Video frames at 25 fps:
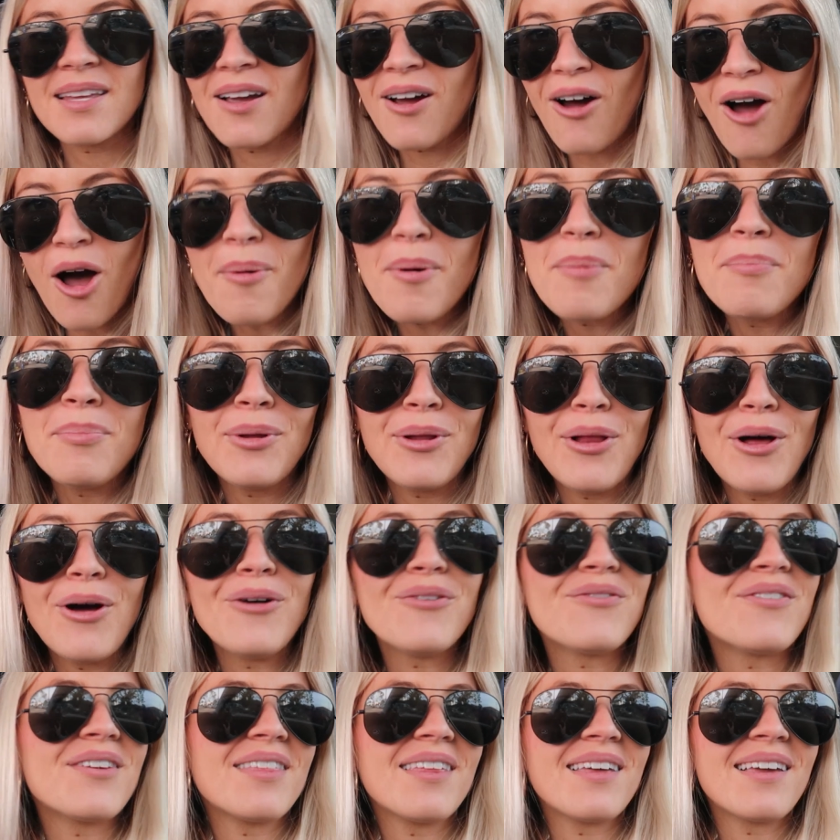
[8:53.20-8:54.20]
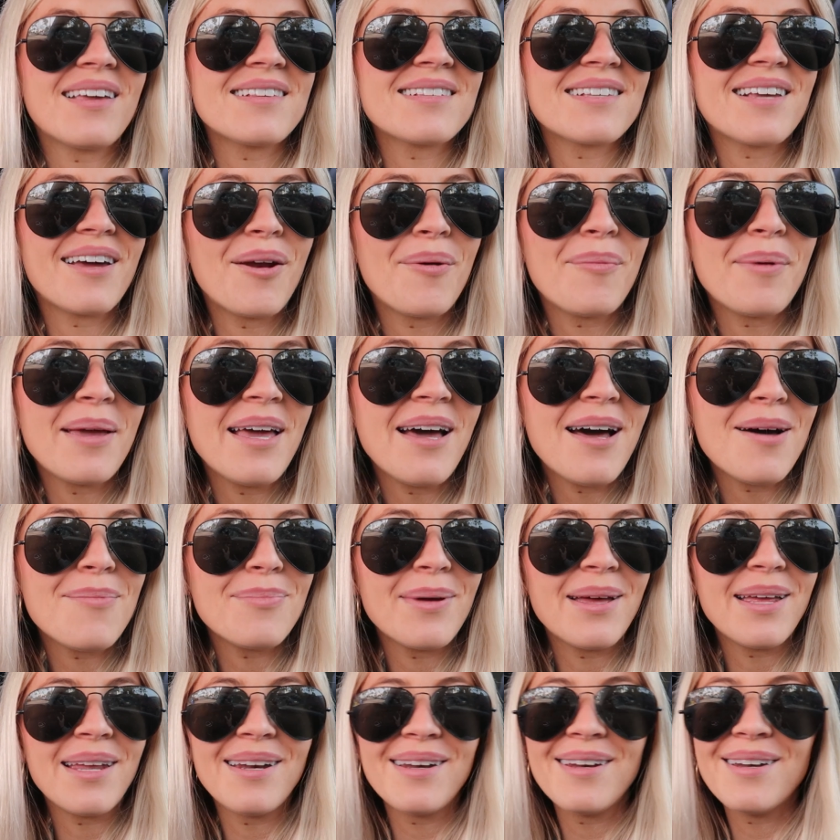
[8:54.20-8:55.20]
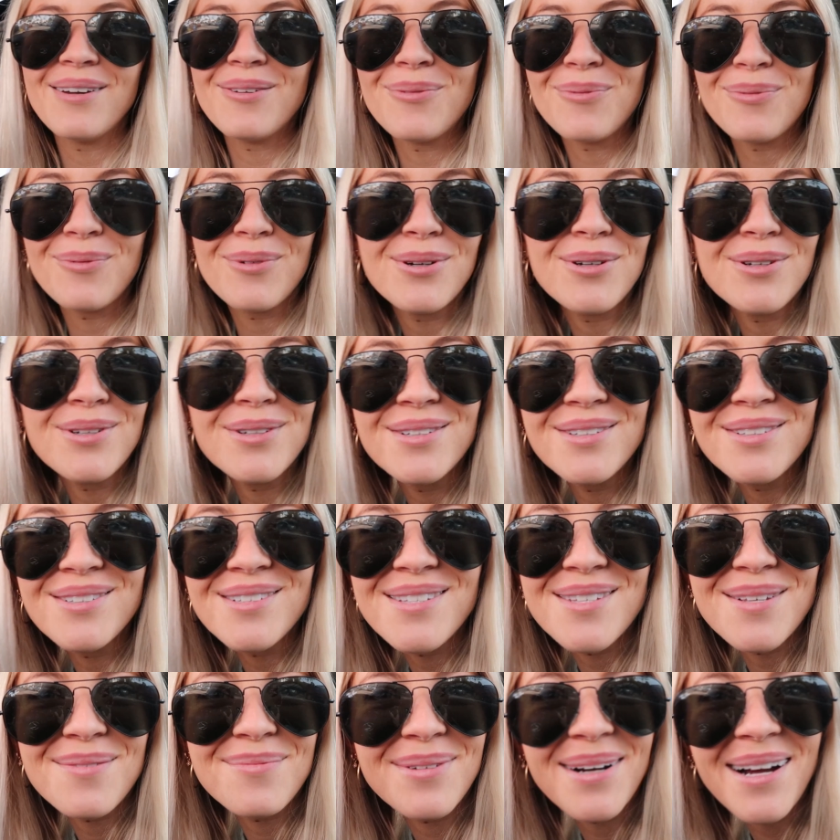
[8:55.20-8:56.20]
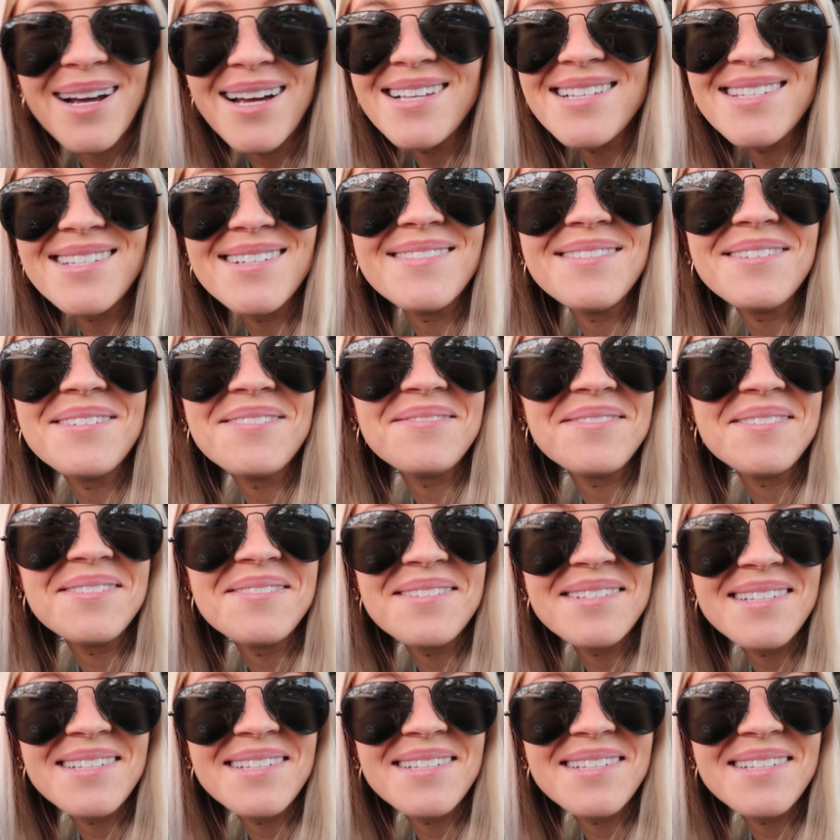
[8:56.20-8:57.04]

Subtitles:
Comment below if you think he's gonna be up and we'll surprise you in a few